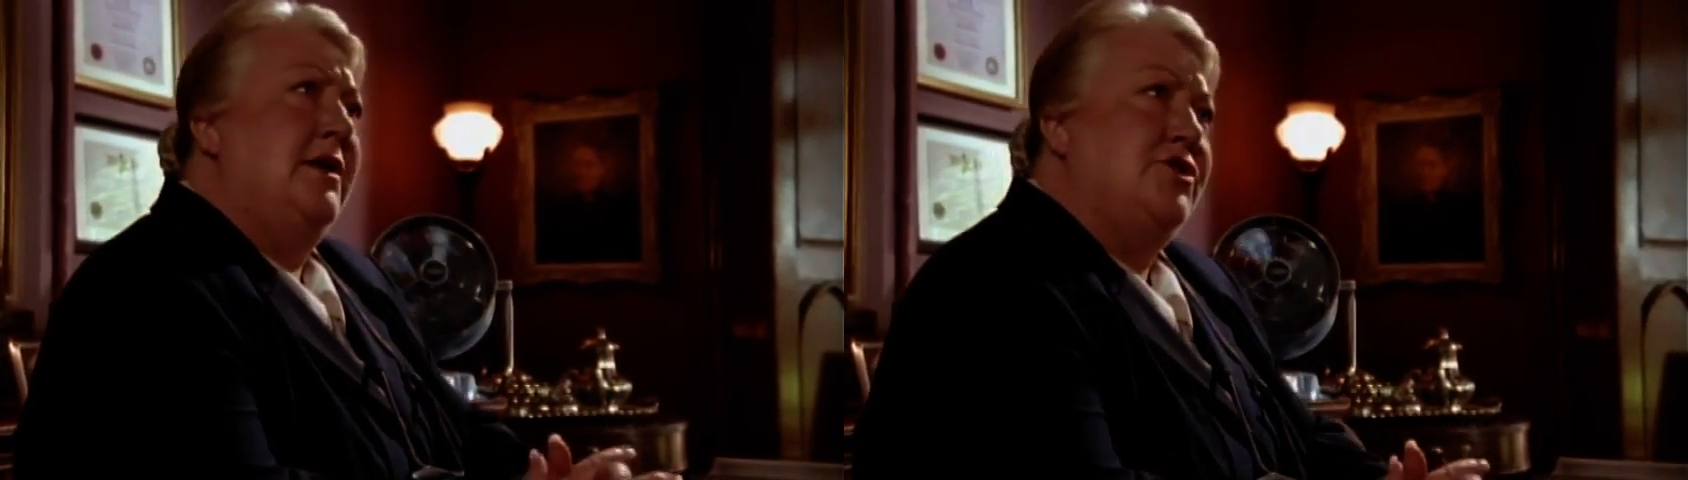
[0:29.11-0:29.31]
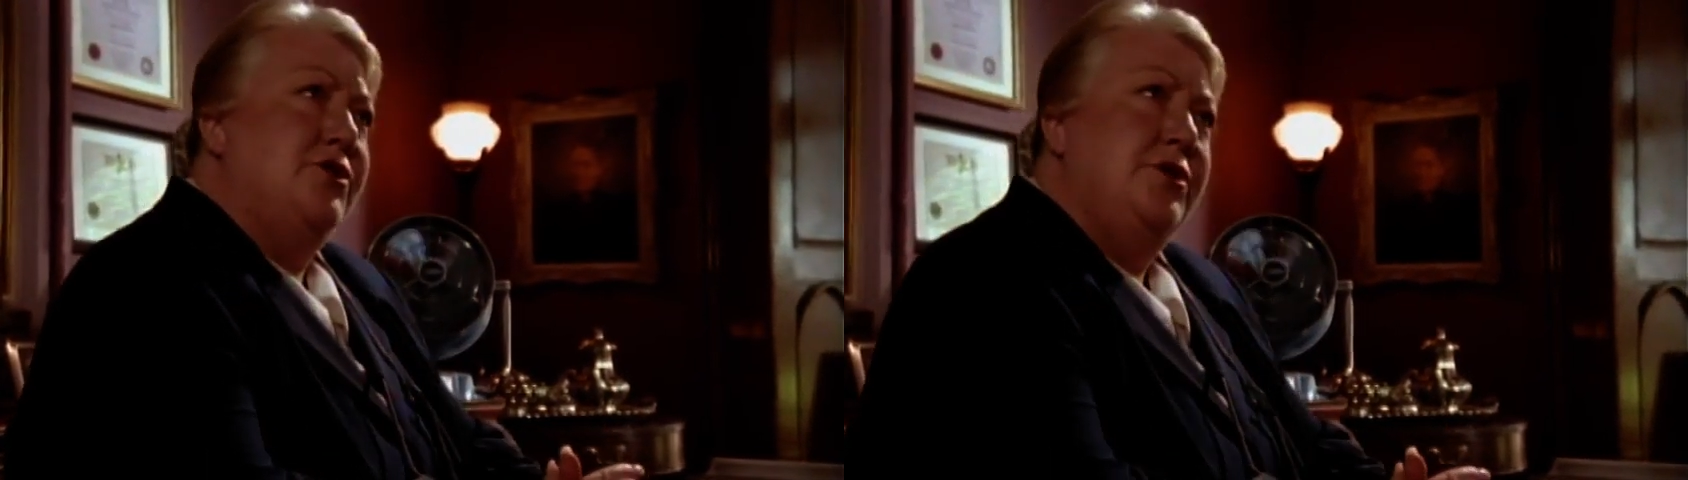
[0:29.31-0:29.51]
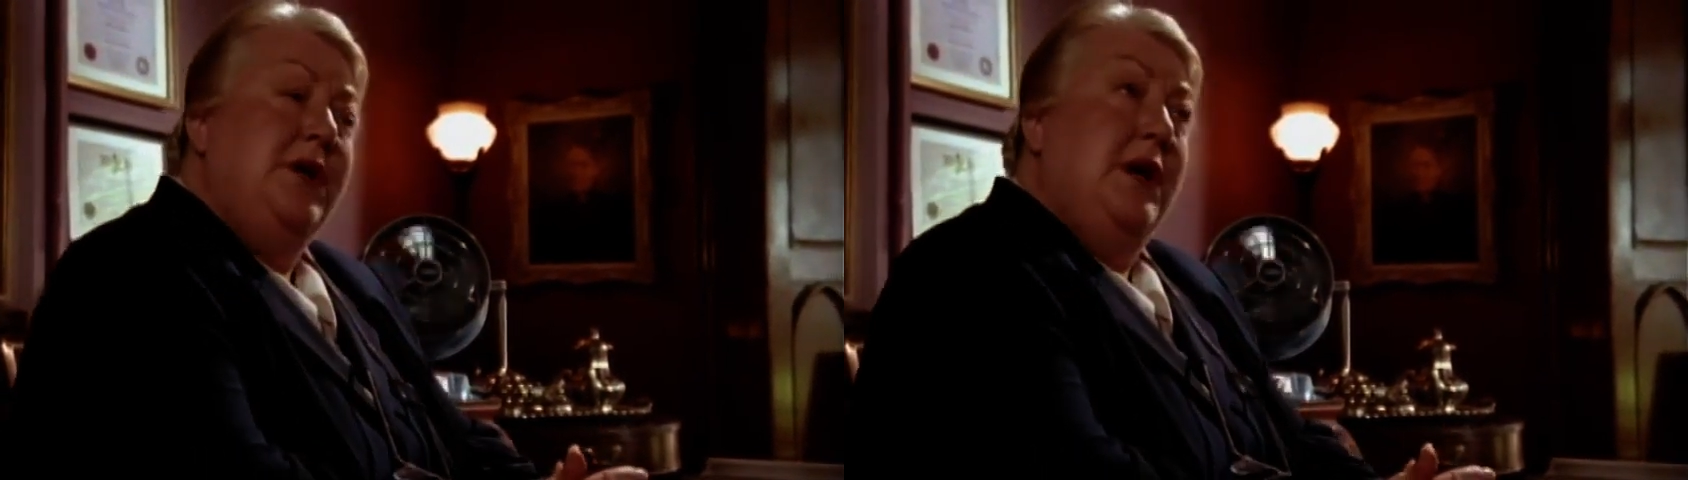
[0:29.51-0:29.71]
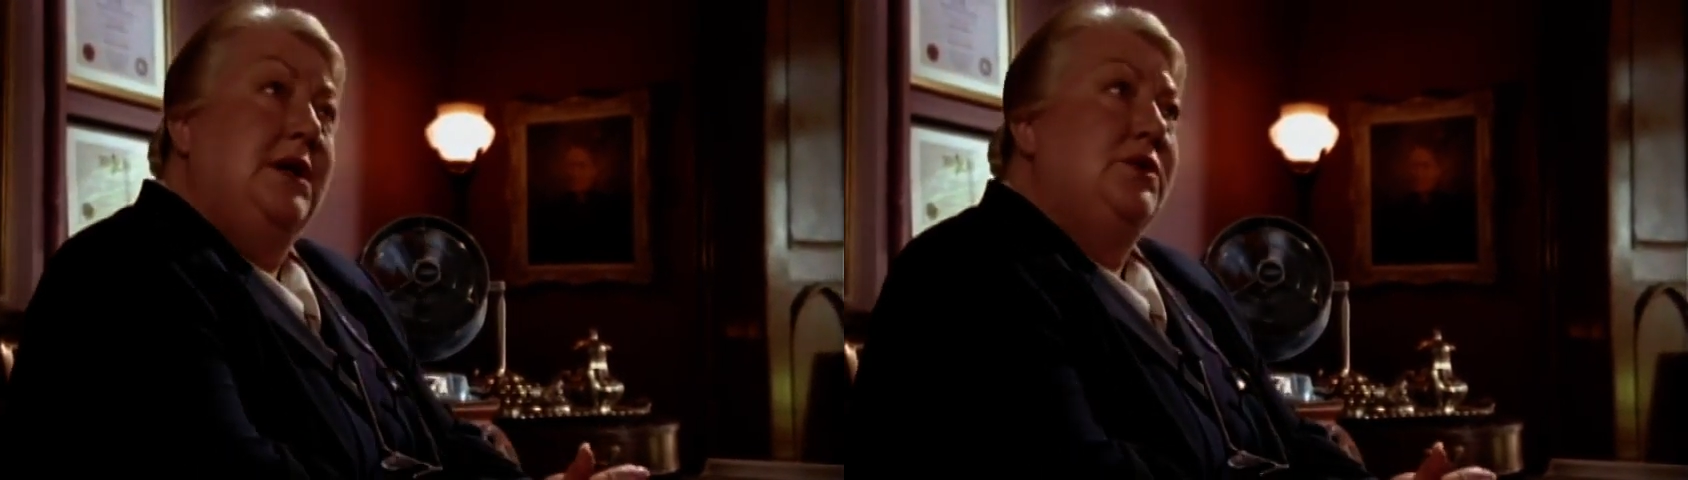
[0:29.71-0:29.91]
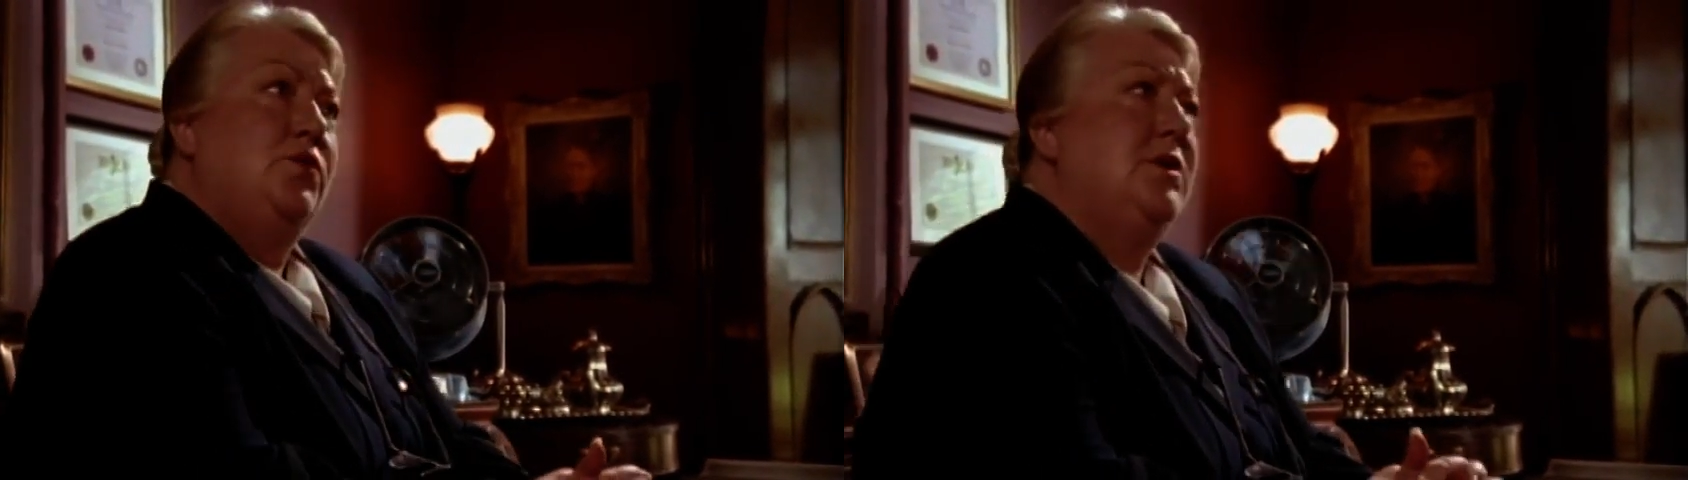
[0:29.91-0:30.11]
entered
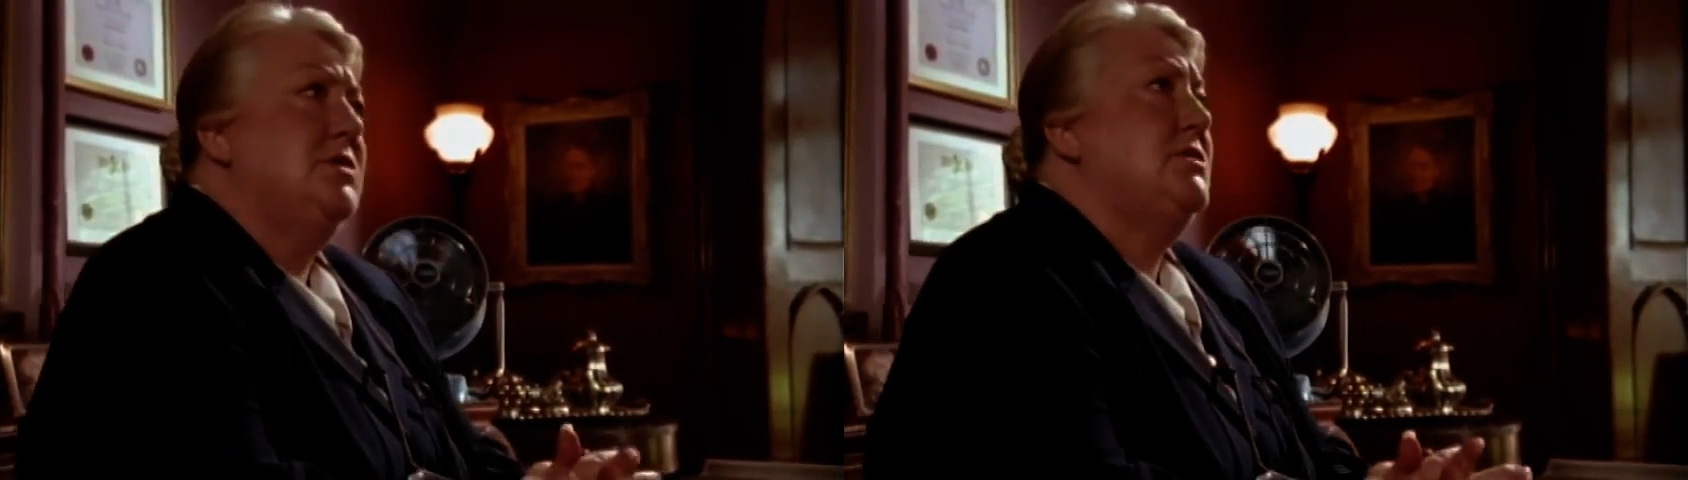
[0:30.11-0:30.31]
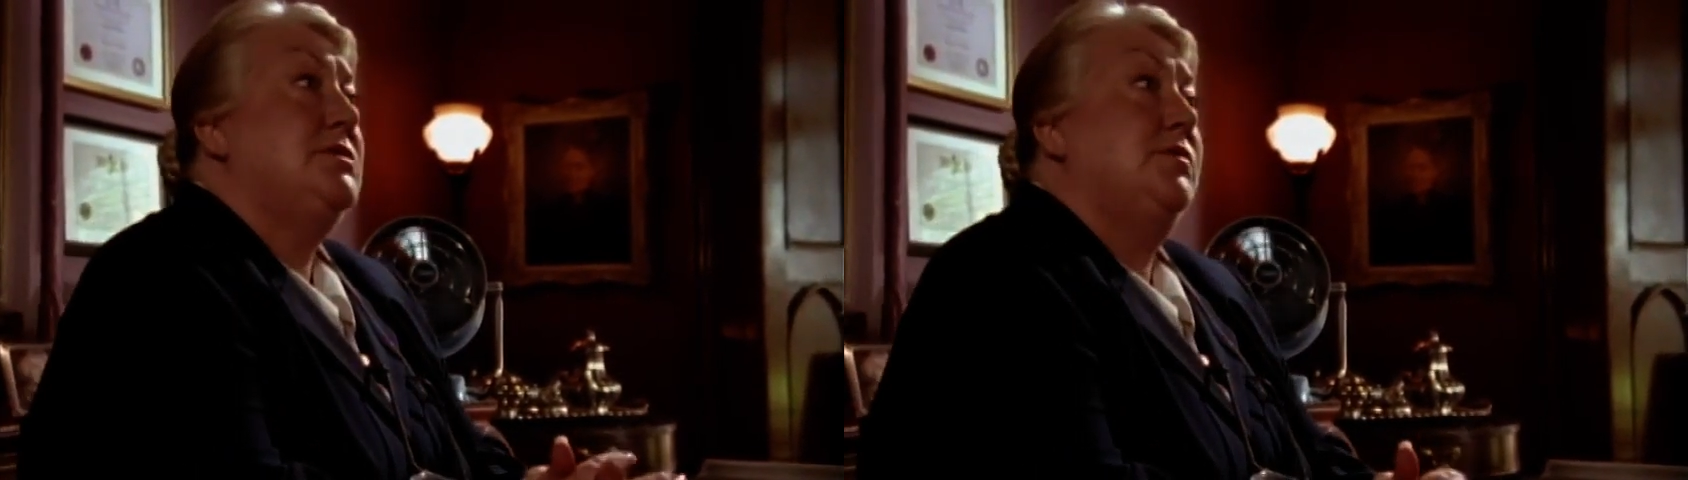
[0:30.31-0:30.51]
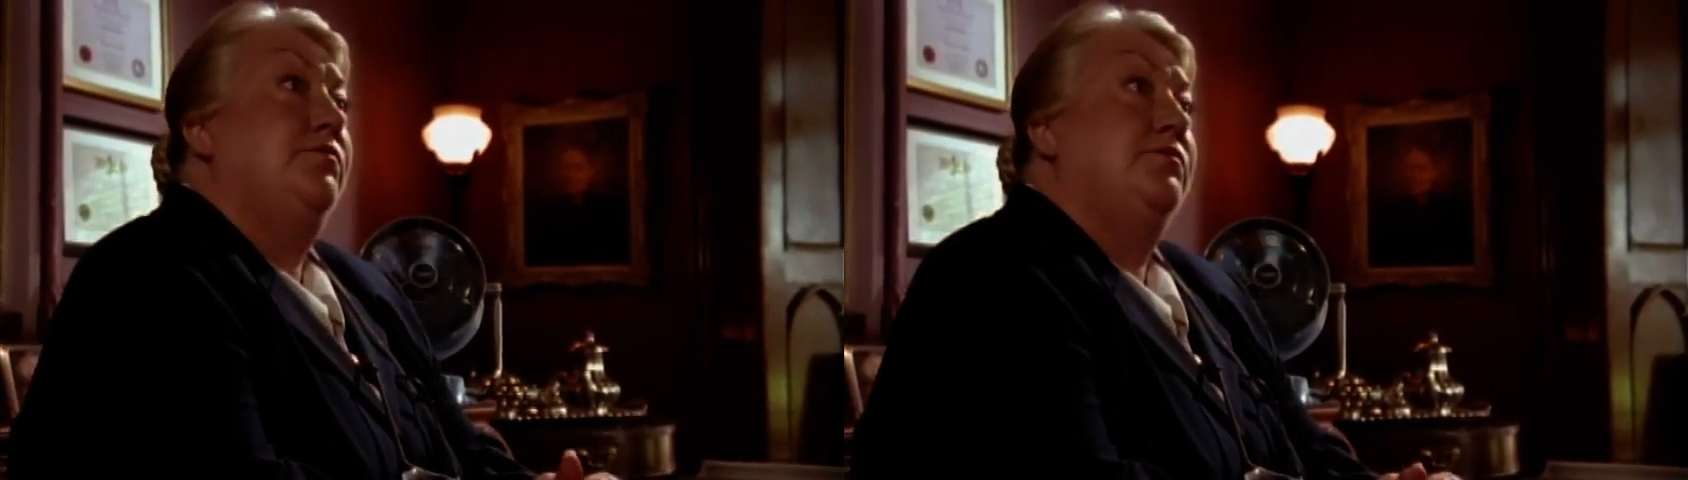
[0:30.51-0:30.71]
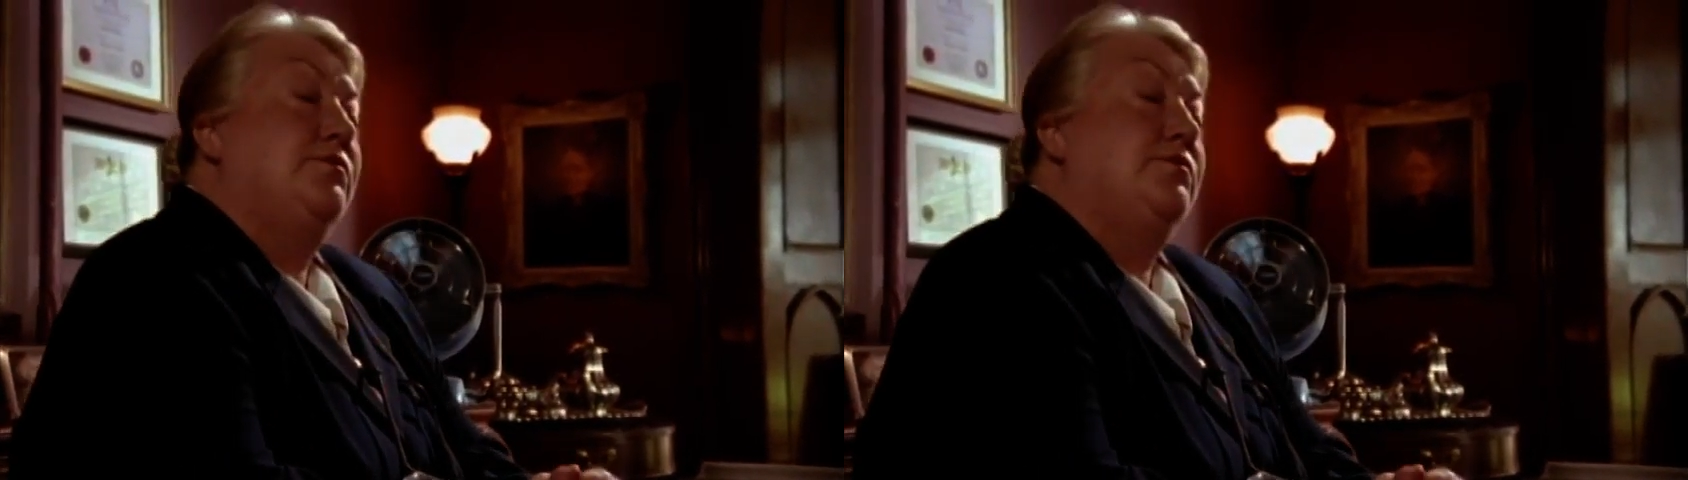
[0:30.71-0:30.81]
and was